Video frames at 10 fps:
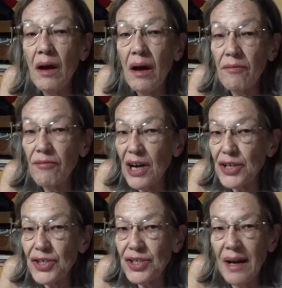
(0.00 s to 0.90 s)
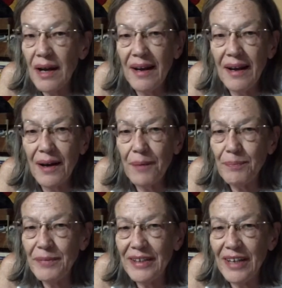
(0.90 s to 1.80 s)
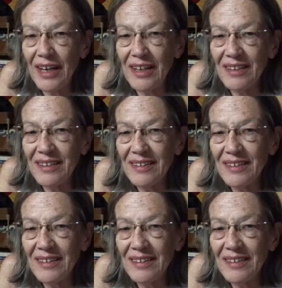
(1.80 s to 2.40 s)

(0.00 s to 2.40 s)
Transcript: Fresh and up to date.